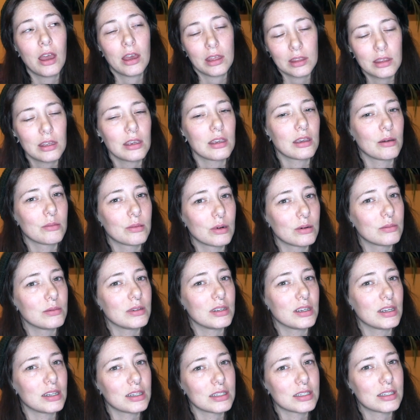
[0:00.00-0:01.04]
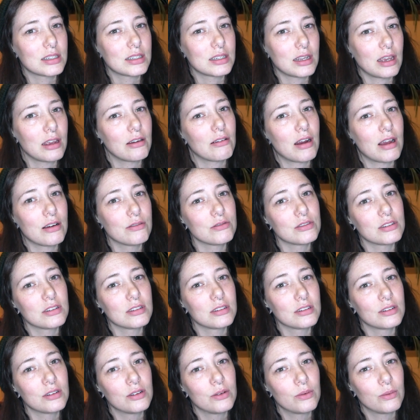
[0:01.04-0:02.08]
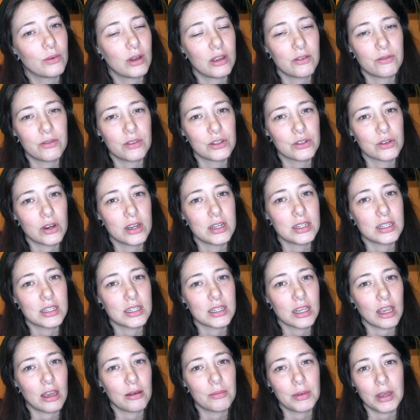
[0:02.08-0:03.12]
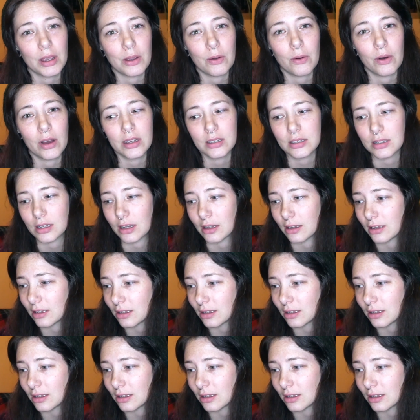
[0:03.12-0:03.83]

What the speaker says: think I'm probably going to stay around and wait for the trains to get a bit quieter.